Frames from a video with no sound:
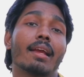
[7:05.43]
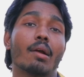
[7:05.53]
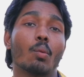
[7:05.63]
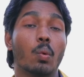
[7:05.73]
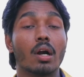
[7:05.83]

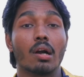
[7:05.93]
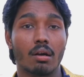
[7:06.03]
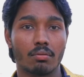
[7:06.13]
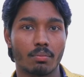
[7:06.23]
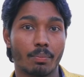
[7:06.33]
they
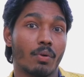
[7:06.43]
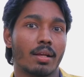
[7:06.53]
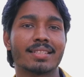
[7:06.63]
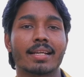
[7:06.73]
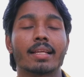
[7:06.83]
were
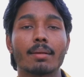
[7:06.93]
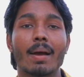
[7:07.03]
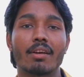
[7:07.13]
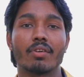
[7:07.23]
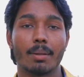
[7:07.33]

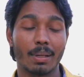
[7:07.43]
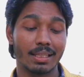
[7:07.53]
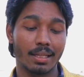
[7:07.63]
sucking the battery.